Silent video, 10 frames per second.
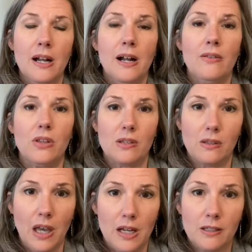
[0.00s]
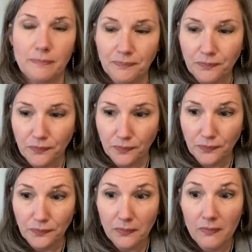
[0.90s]
this Lent.
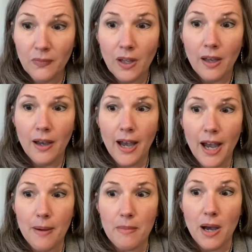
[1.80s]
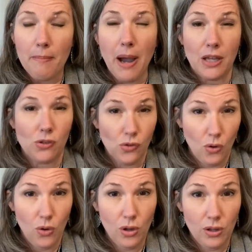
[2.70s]
My
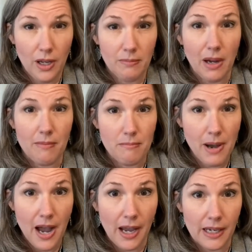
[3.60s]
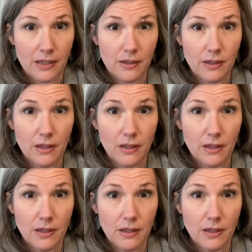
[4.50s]
soul and my mind,